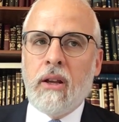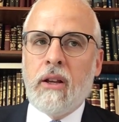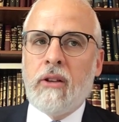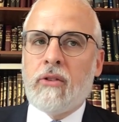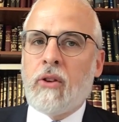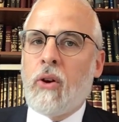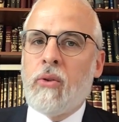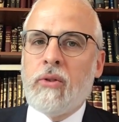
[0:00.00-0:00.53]

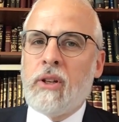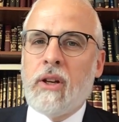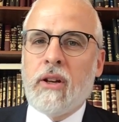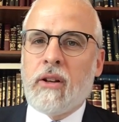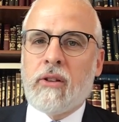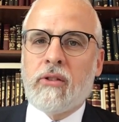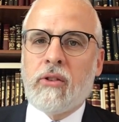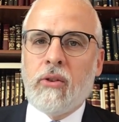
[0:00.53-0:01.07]
is only
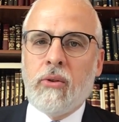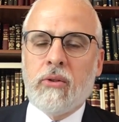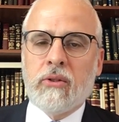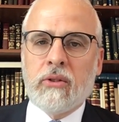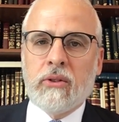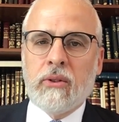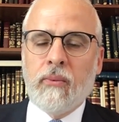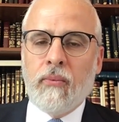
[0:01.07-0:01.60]
an
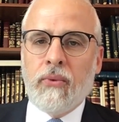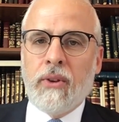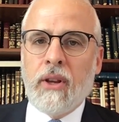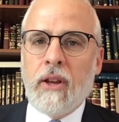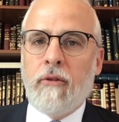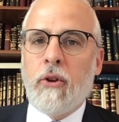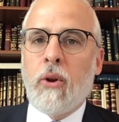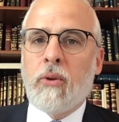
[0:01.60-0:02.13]
excuse
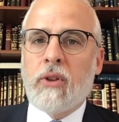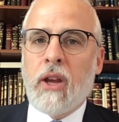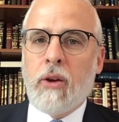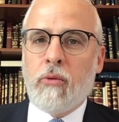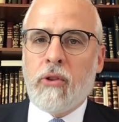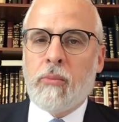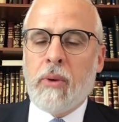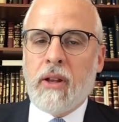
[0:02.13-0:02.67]
if you don't
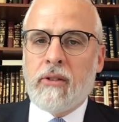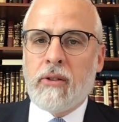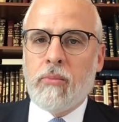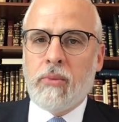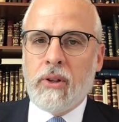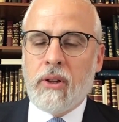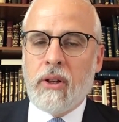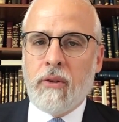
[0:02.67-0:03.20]
take
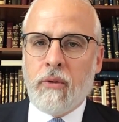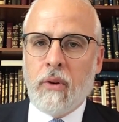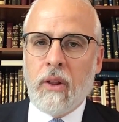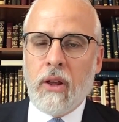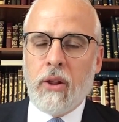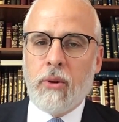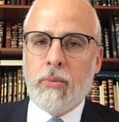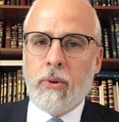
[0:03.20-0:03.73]
responsibility for
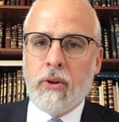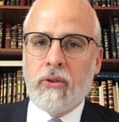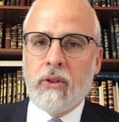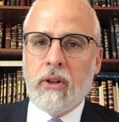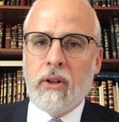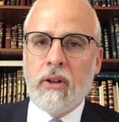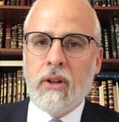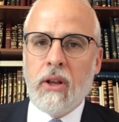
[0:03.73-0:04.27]
the other
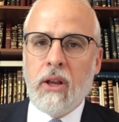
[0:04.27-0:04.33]
person.